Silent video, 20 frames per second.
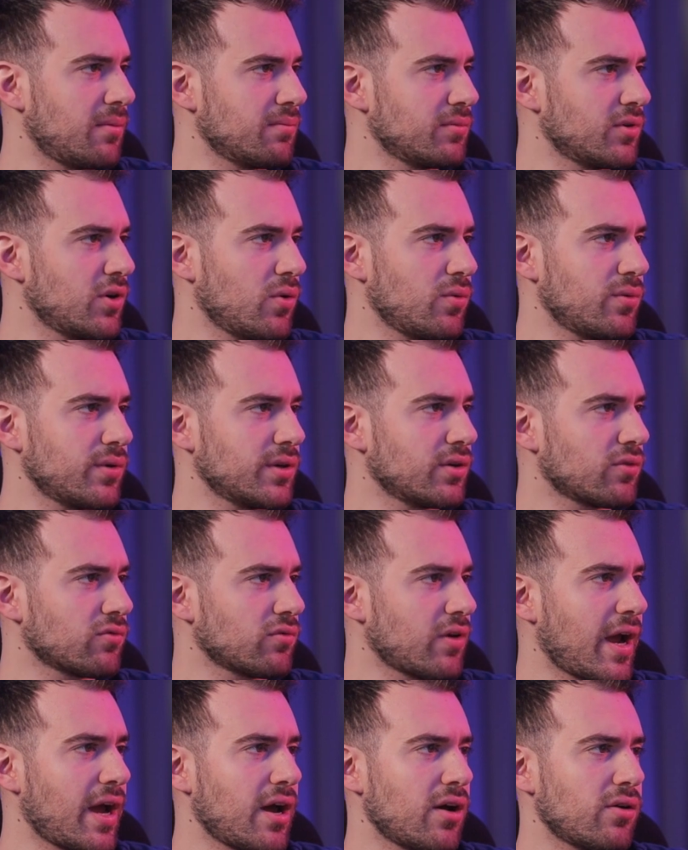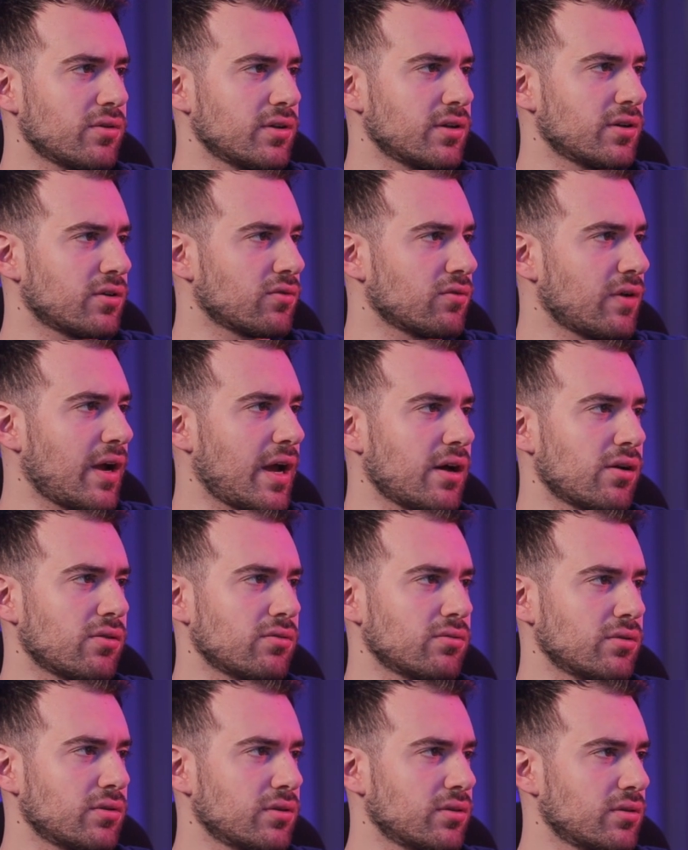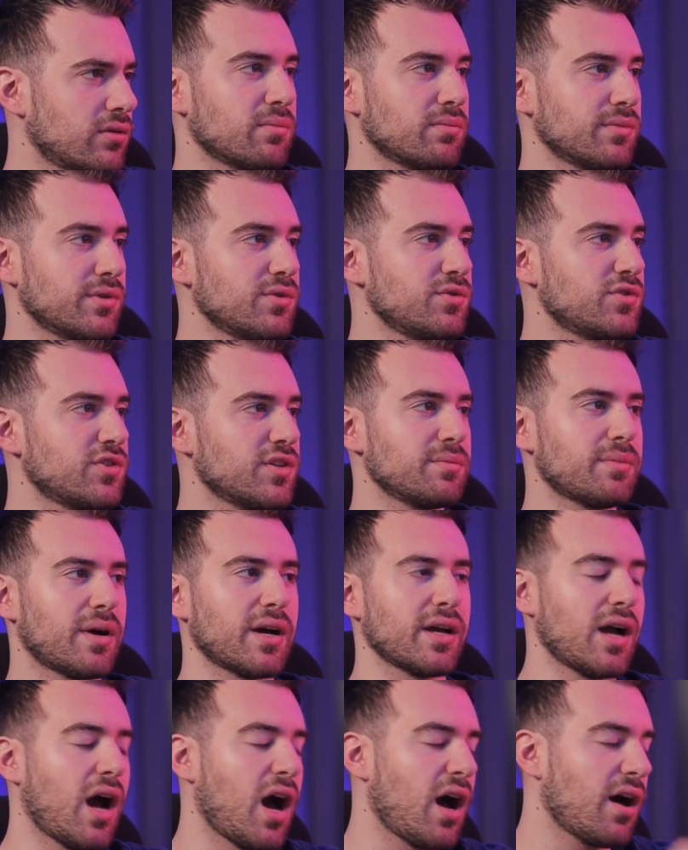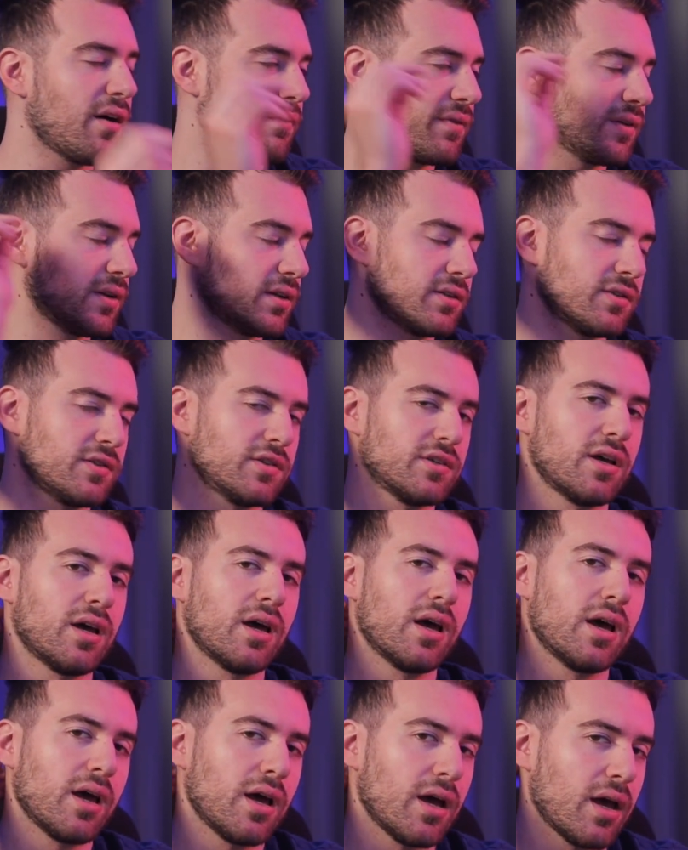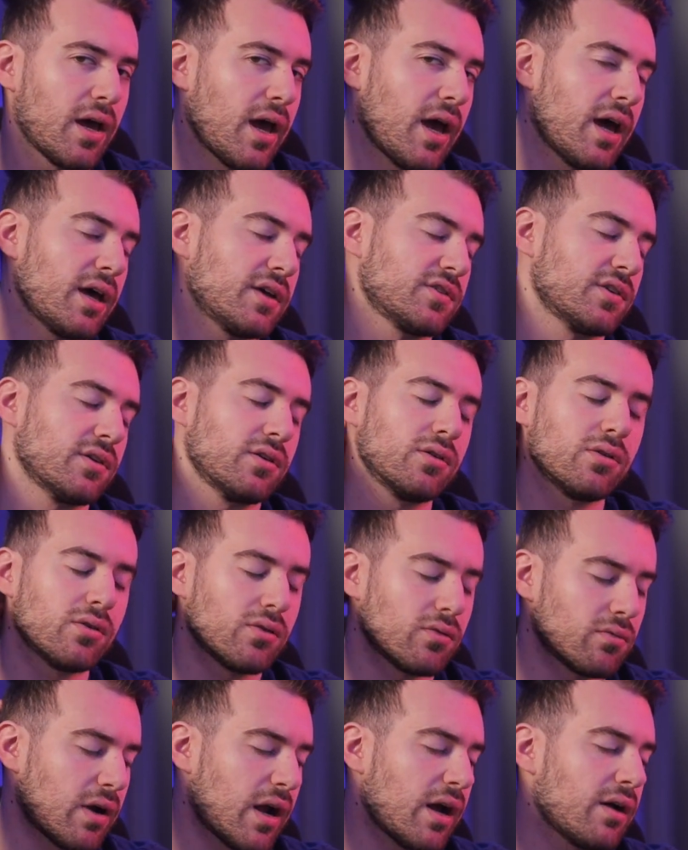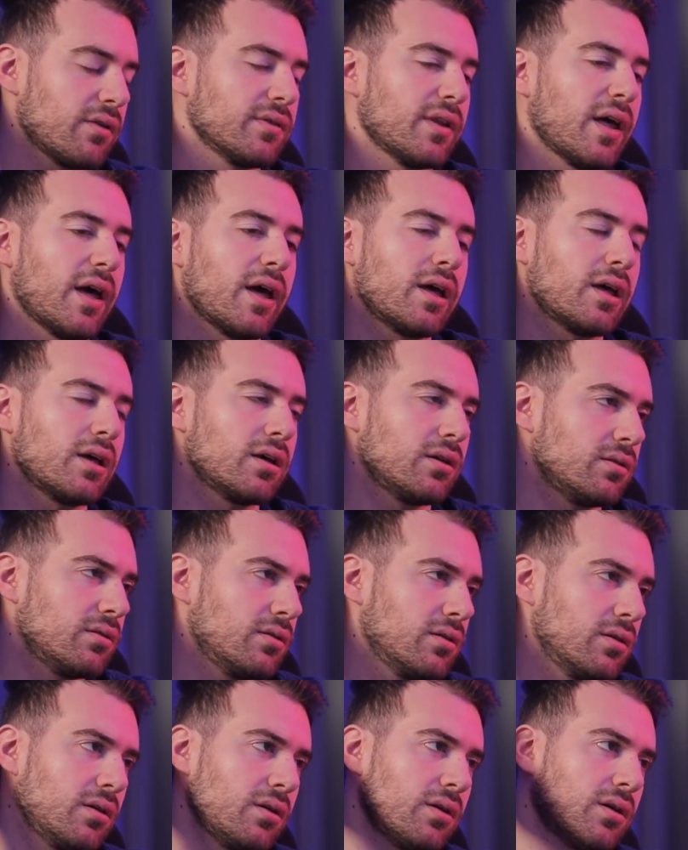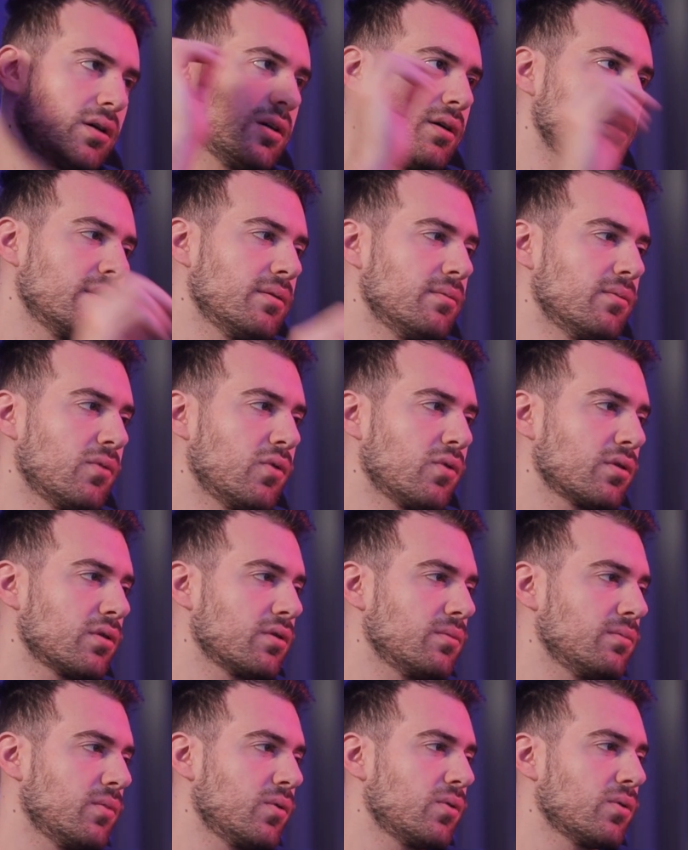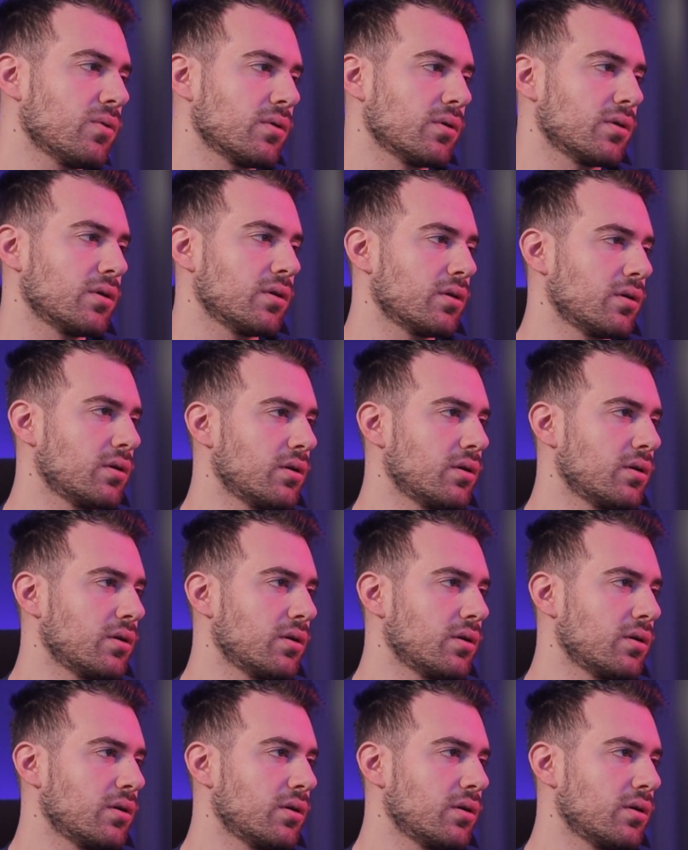I'm going around and around. I'm losing my confidence as I go around the head more and more.